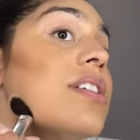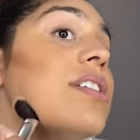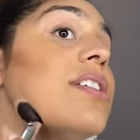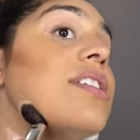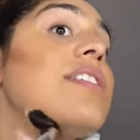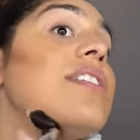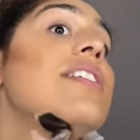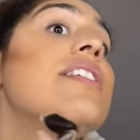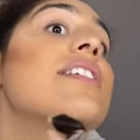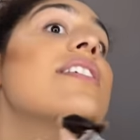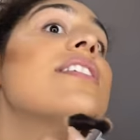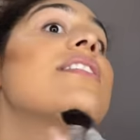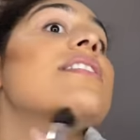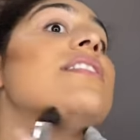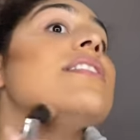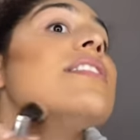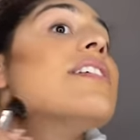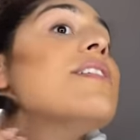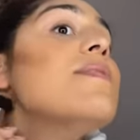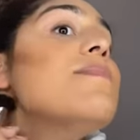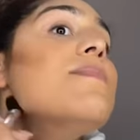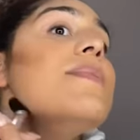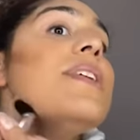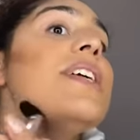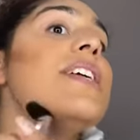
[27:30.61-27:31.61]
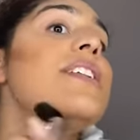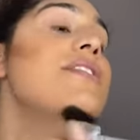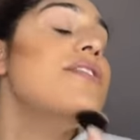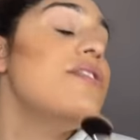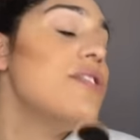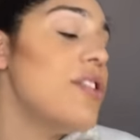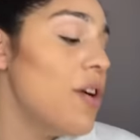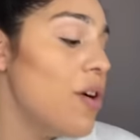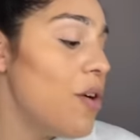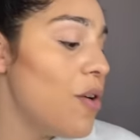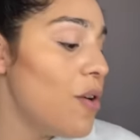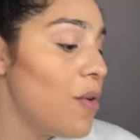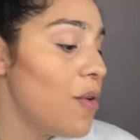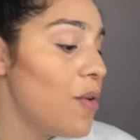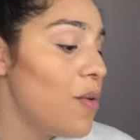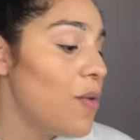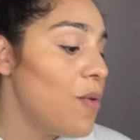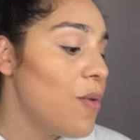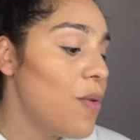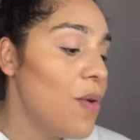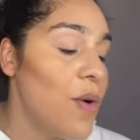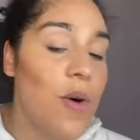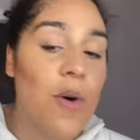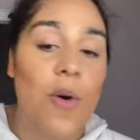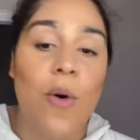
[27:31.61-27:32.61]
so yeah, let me
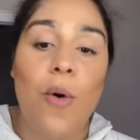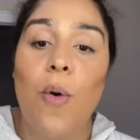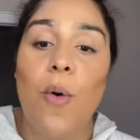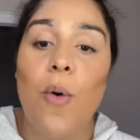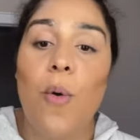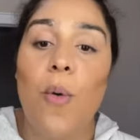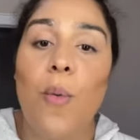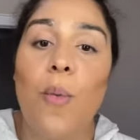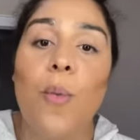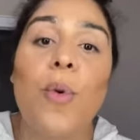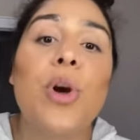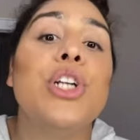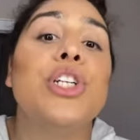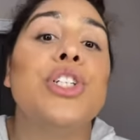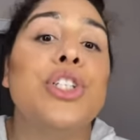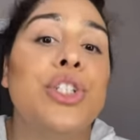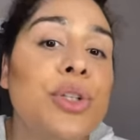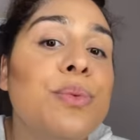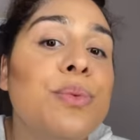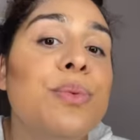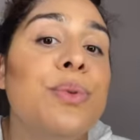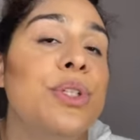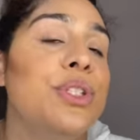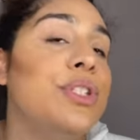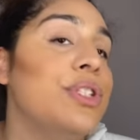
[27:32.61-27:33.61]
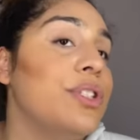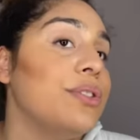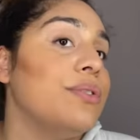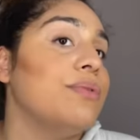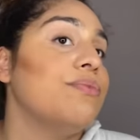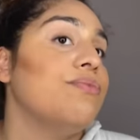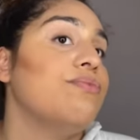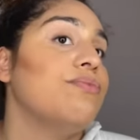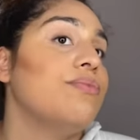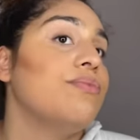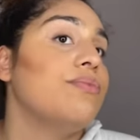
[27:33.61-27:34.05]
know what you would do.